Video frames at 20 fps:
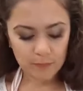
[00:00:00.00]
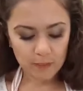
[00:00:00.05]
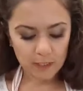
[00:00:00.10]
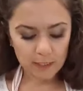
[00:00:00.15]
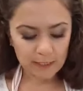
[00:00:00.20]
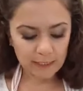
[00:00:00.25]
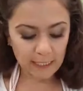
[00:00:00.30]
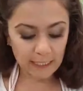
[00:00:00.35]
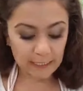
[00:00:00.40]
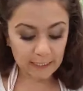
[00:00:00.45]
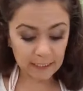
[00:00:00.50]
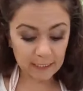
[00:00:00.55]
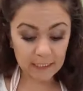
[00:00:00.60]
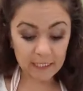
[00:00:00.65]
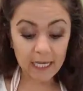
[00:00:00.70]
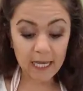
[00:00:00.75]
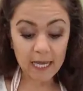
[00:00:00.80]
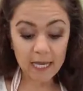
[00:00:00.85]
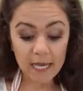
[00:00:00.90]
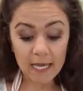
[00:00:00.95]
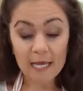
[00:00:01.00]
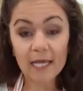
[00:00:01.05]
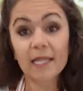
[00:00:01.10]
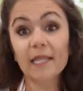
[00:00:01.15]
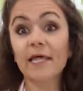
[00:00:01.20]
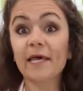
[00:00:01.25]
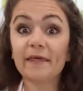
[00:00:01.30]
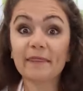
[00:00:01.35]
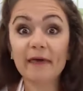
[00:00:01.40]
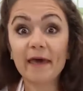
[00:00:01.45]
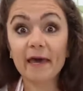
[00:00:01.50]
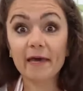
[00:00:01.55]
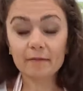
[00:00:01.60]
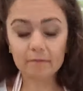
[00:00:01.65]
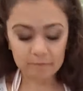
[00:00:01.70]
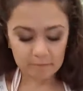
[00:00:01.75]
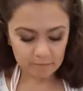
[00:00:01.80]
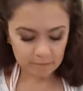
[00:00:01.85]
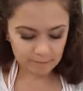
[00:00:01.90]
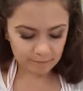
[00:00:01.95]
slices like that,
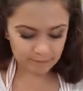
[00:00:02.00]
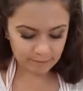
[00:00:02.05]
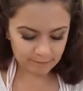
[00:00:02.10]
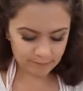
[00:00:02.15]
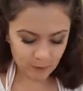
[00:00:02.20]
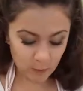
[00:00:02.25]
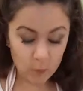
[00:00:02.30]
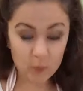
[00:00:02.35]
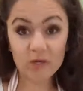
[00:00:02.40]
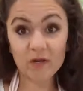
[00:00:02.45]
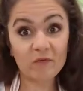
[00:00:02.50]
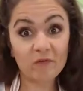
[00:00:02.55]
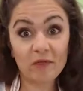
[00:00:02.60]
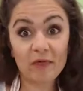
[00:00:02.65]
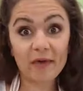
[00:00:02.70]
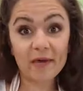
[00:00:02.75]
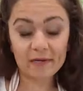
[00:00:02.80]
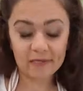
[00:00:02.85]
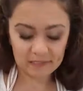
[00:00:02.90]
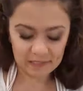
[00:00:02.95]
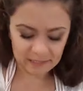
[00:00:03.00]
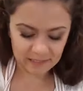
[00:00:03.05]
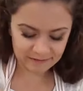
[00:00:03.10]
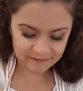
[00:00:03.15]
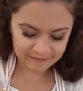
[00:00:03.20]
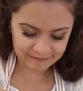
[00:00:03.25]
whatever that is.